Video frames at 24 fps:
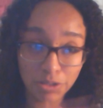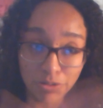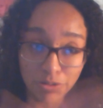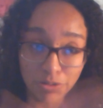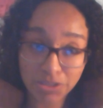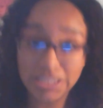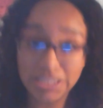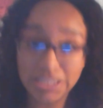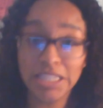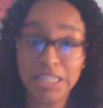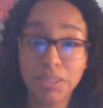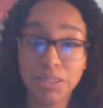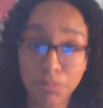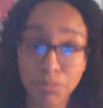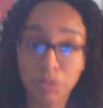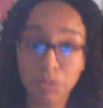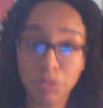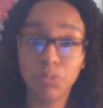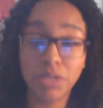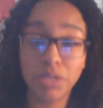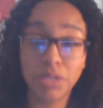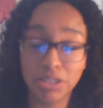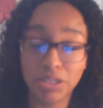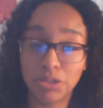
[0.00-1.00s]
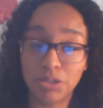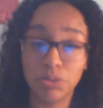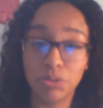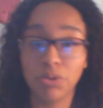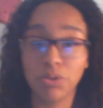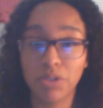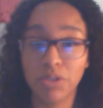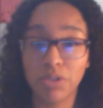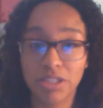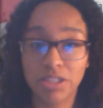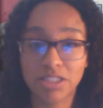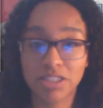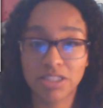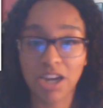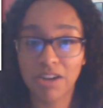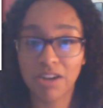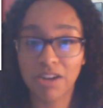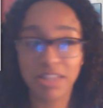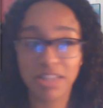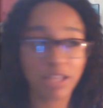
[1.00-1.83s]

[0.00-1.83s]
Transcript: scenes between Zuko and Katara,